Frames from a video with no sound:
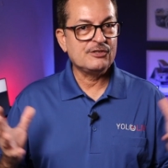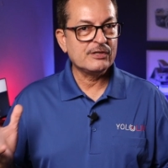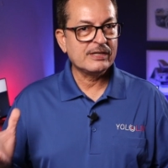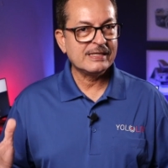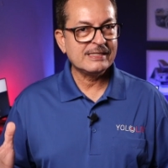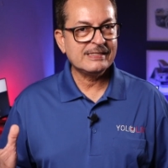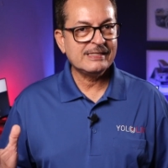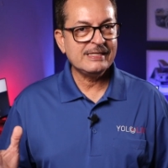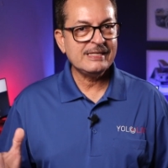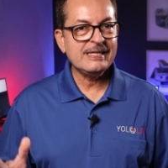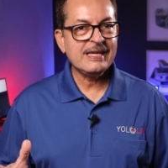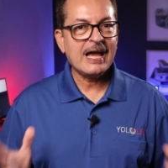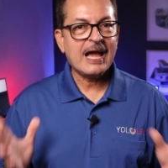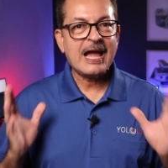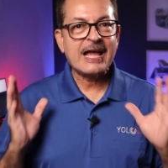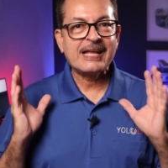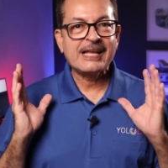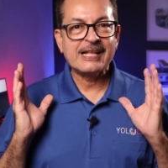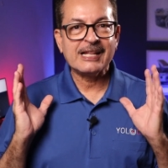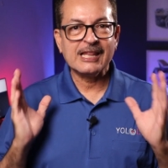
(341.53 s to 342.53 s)
you can see,
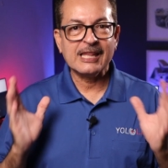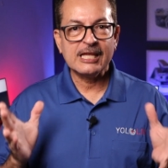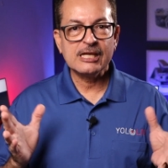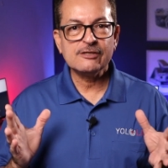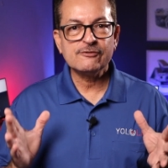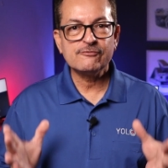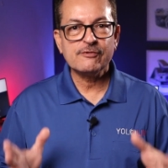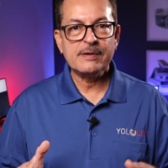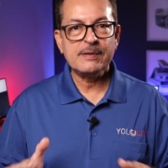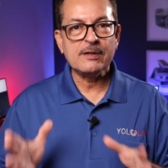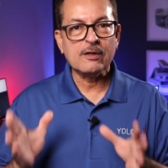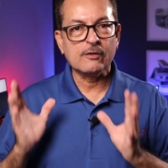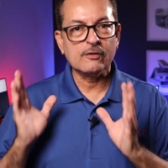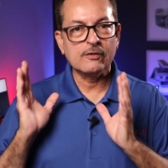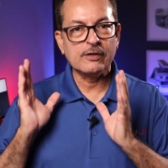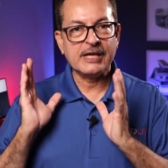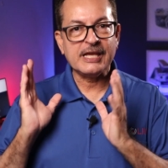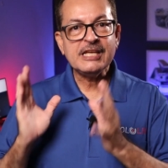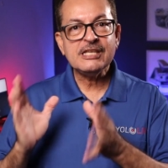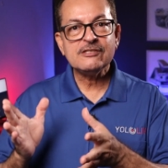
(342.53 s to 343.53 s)
I can live stream
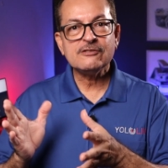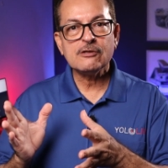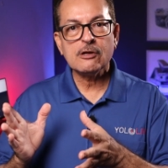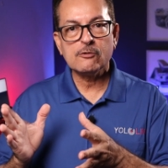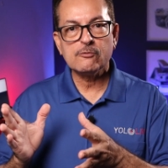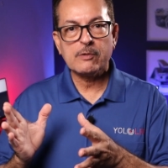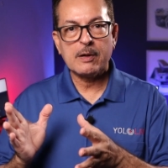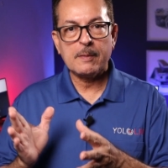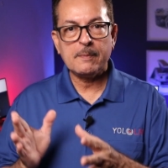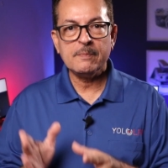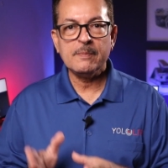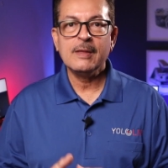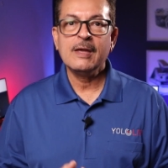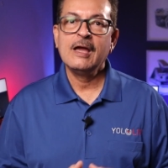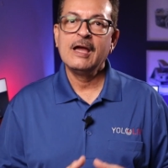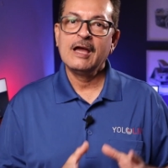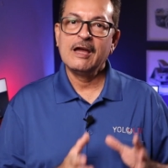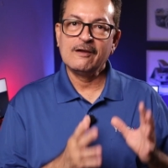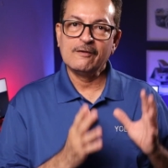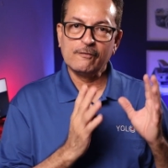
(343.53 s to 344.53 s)
on Instagram
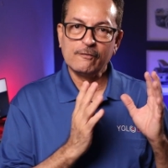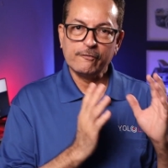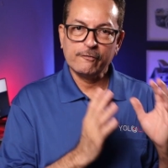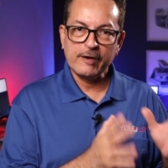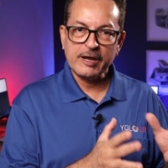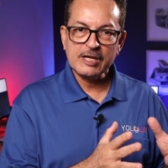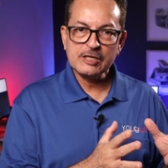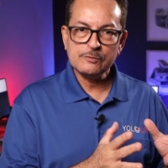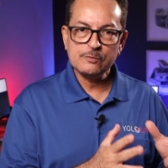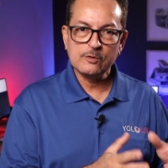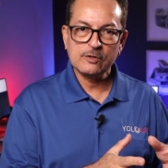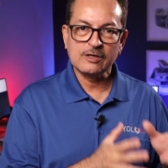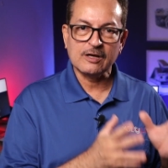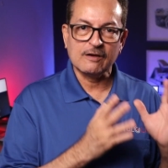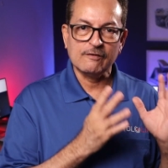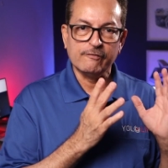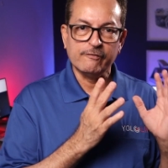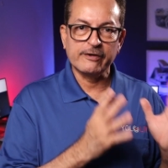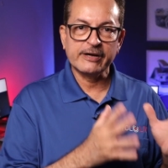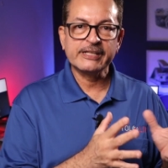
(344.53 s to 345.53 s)
and Facebook
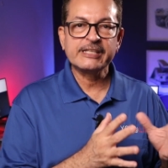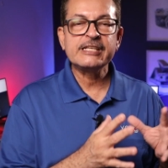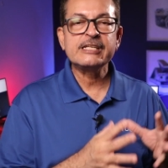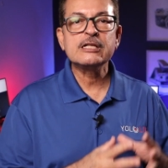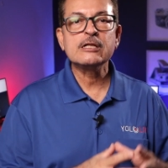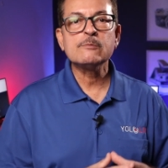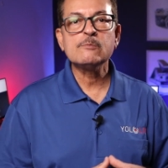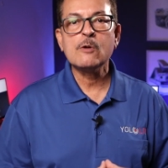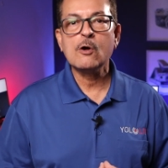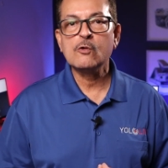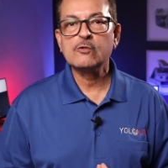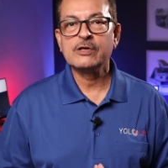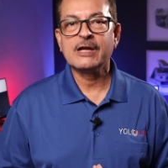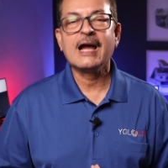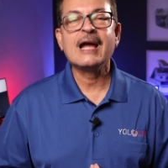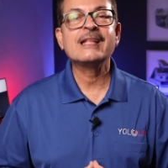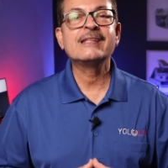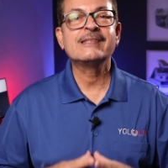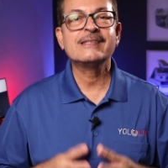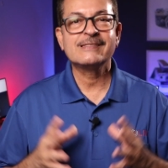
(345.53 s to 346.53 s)
vertical mode
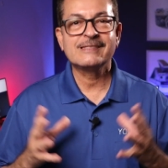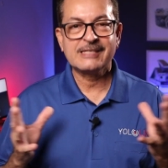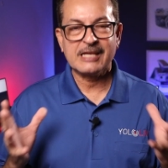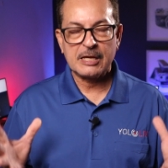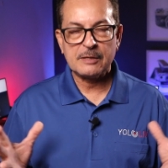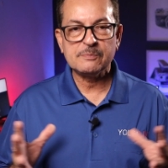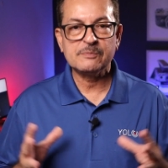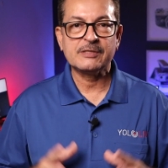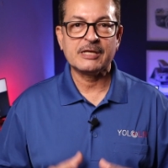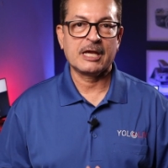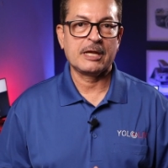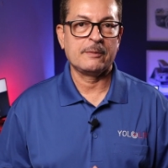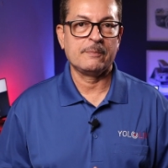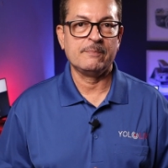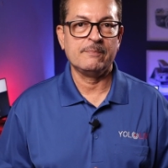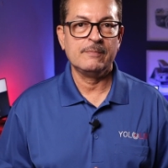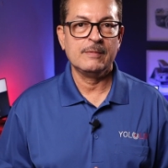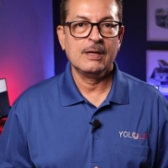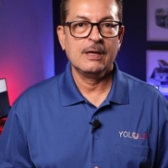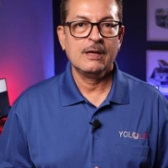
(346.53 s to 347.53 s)
at the same
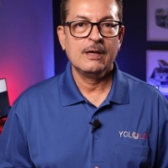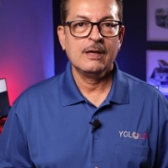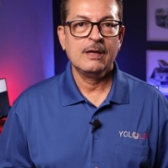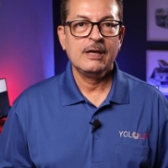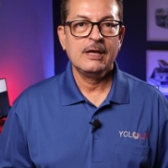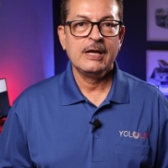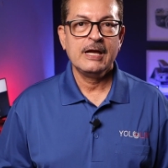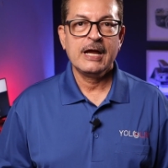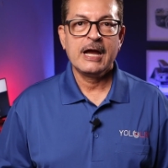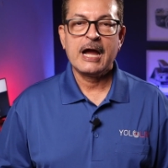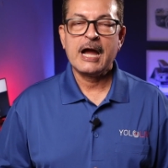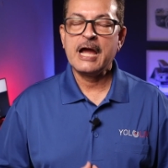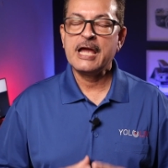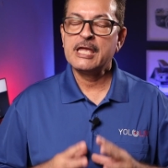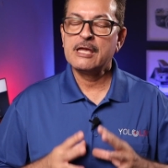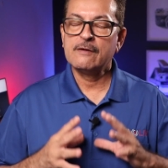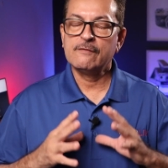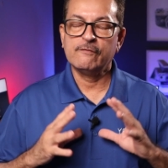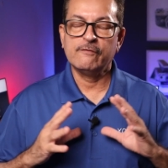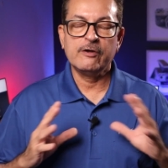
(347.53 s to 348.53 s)
time. I
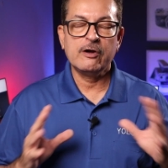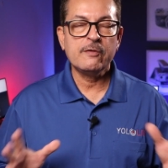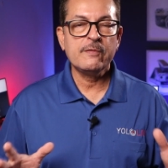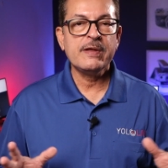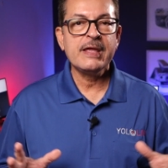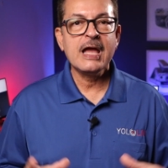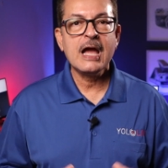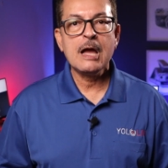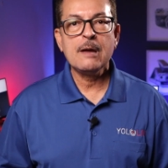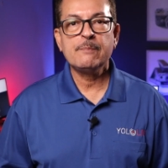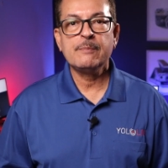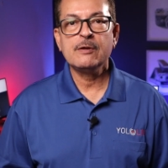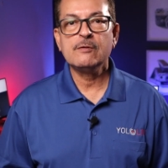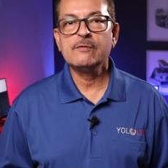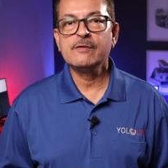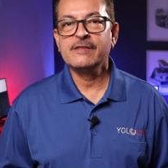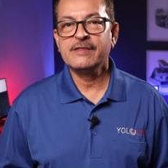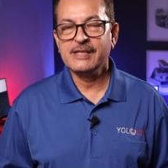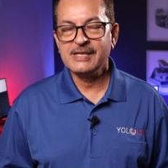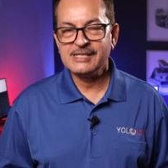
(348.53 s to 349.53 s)
am very happy
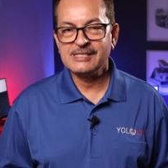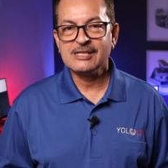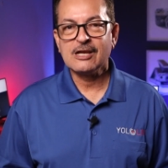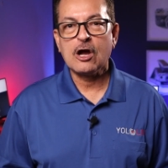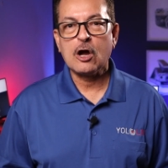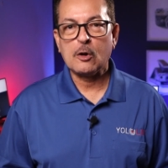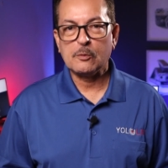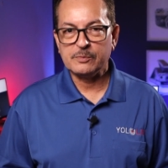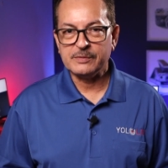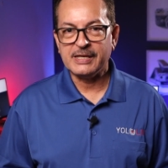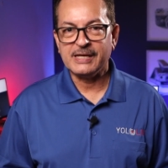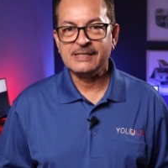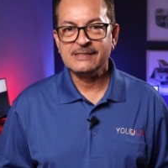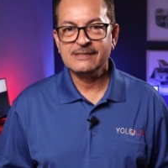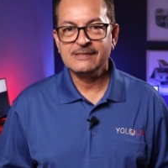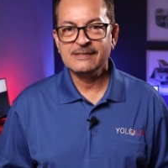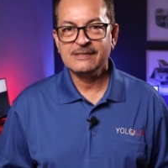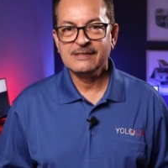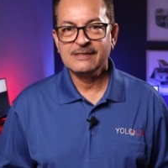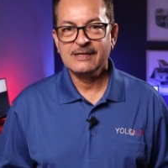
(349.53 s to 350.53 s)
with this update.